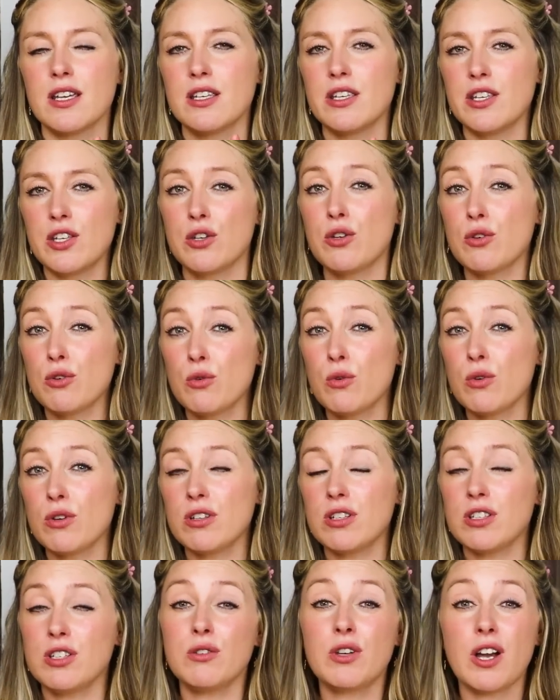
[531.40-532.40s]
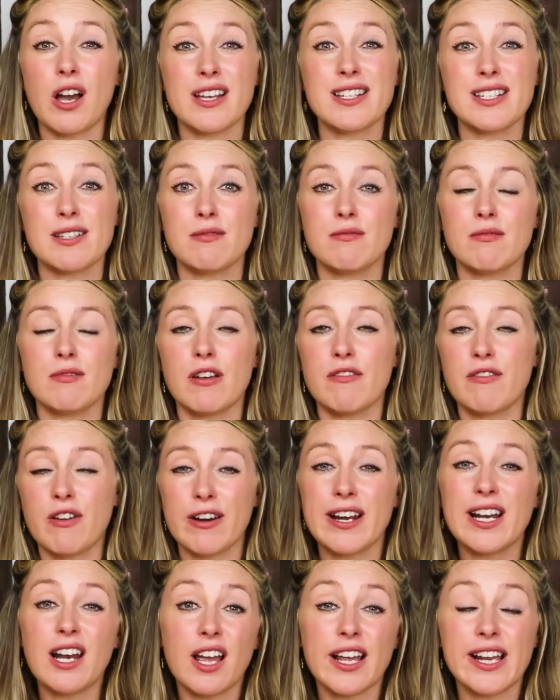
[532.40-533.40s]
You guys are
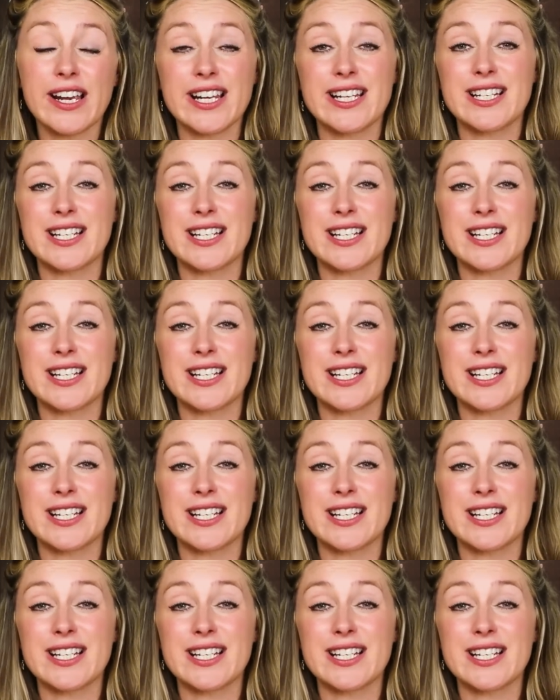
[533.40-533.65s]
very likely